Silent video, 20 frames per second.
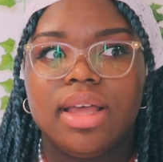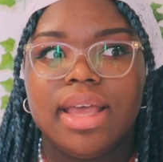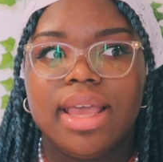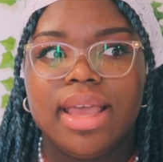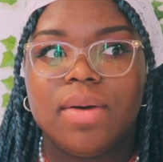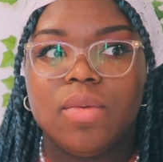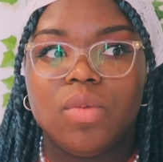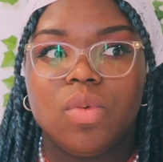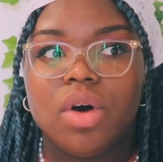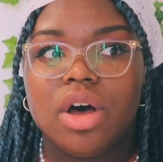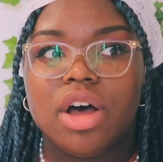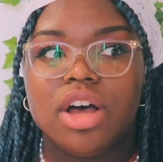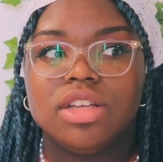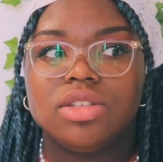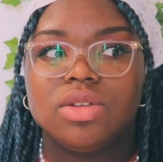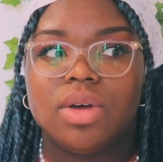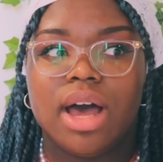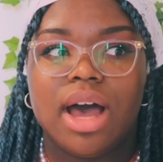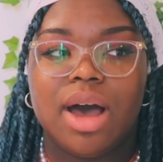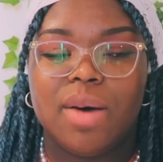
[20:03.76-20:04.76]
it was
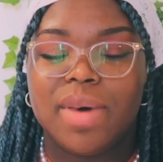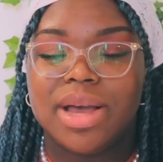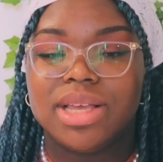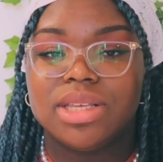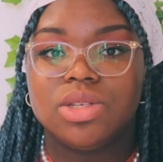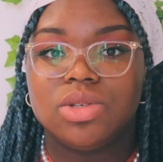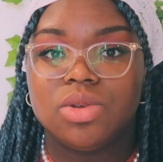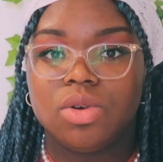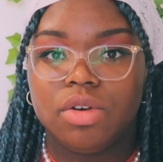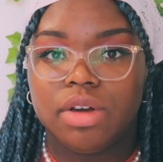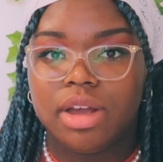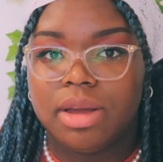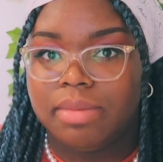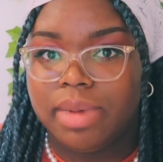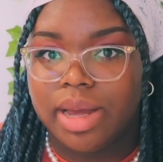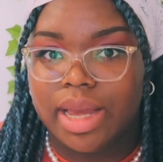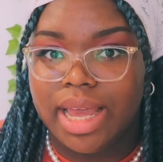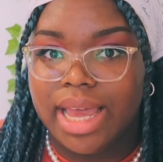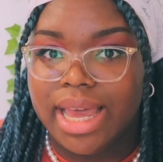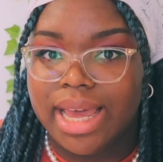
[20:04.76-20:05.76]
or how I saw it in
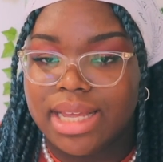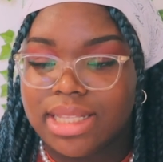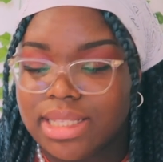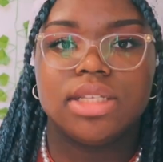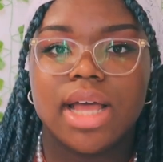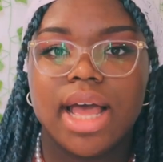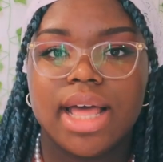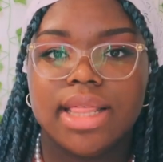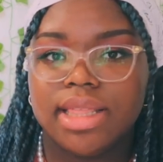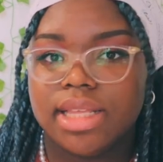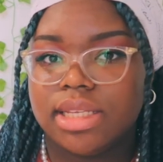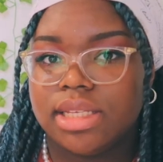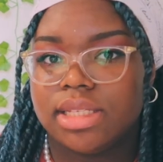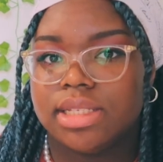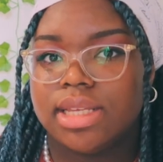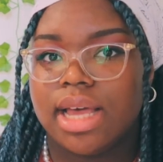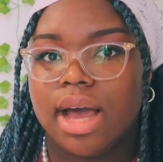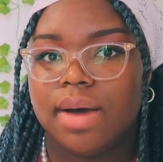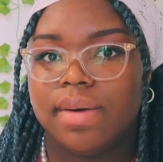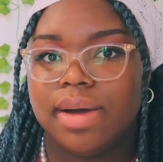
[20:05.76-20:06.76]
my head. And this is
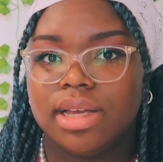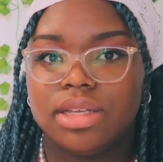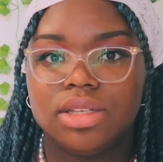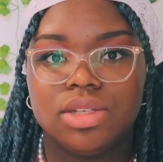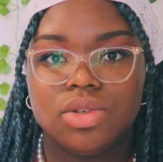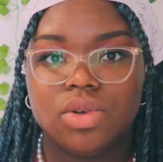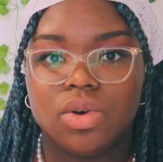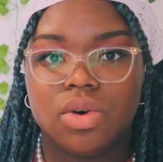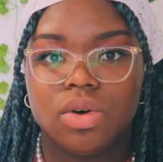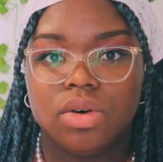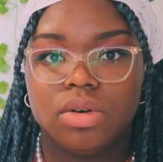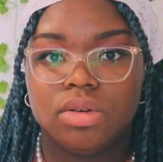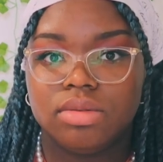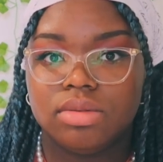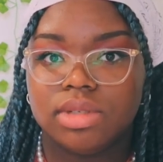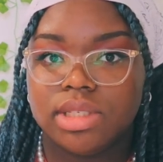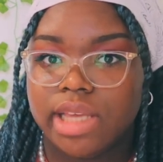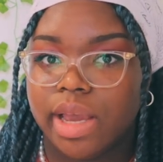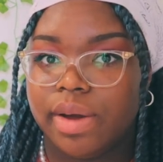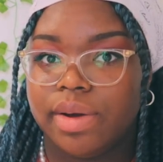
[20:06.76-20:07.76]
how I saw
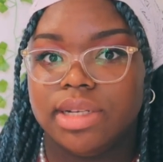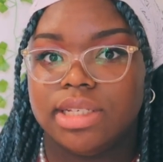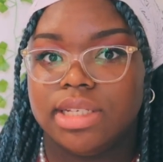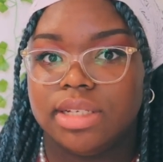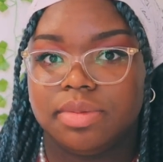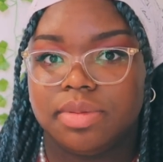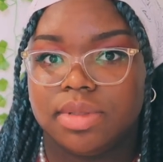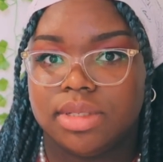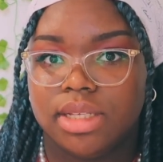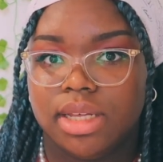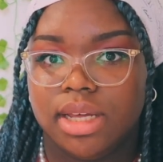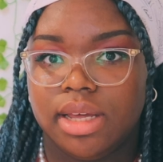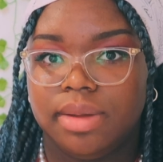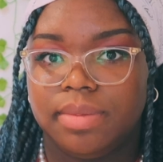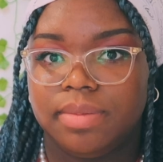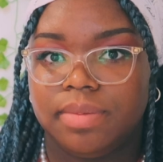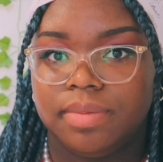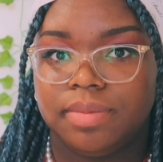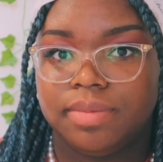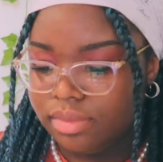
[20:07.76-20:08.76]
serendipity.
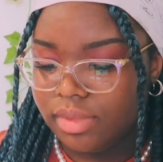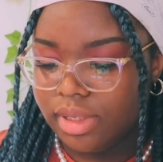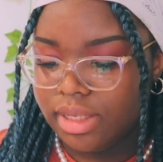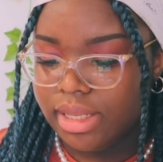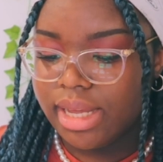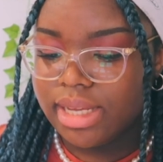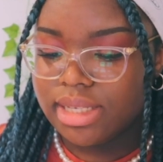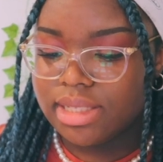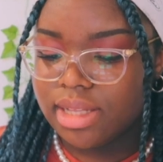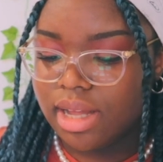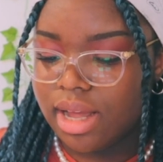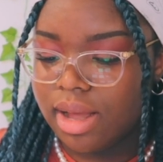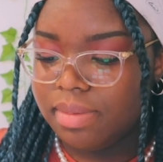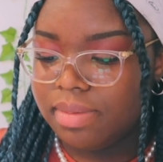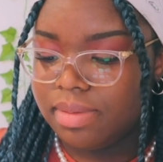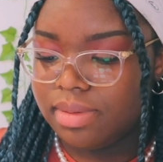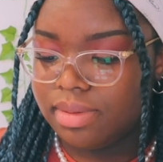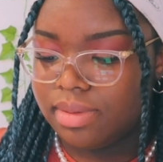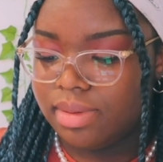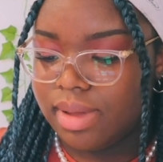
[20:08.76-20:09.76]
Next
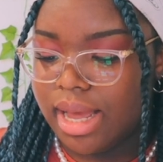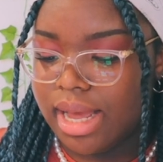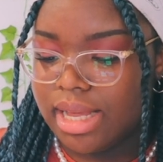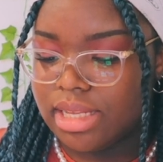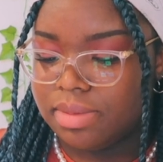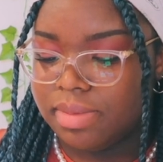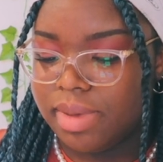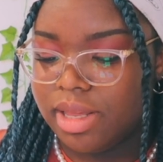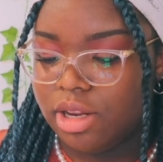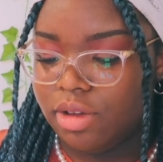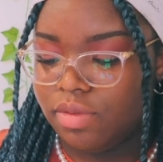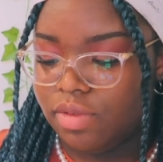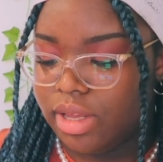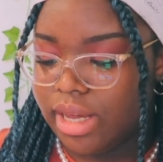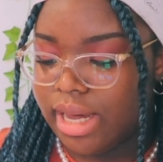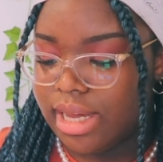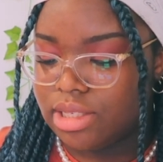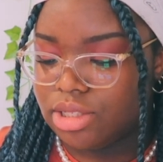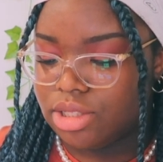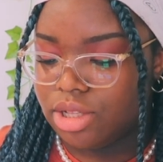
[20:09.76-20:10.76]
up, as many of you
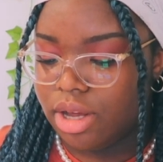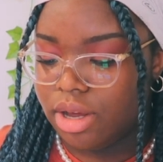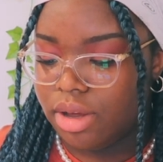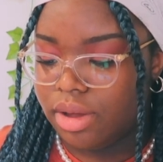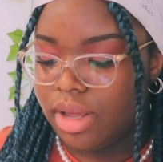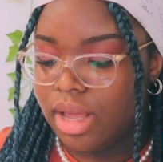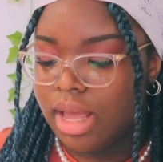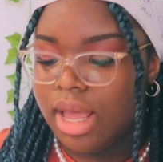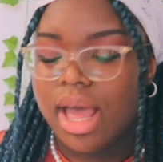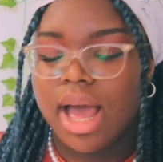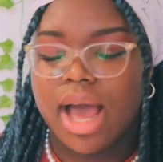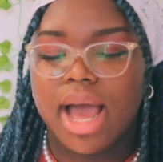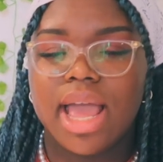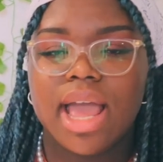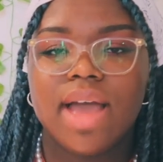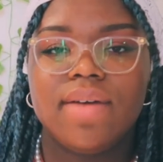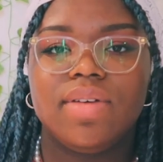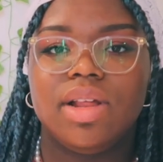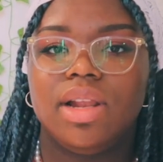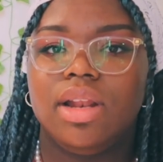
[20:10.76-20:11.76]
guys know, I
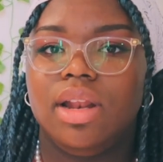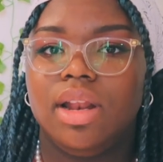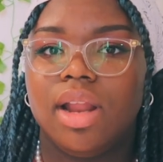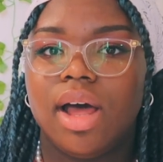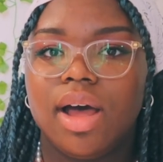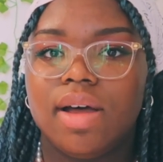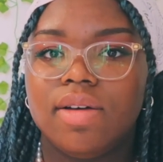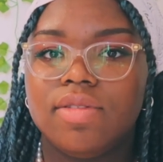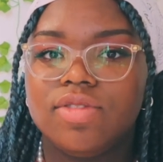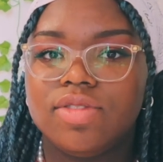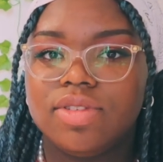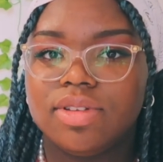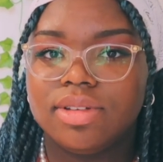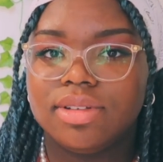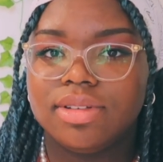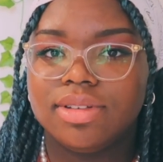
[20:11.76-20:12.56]
have a love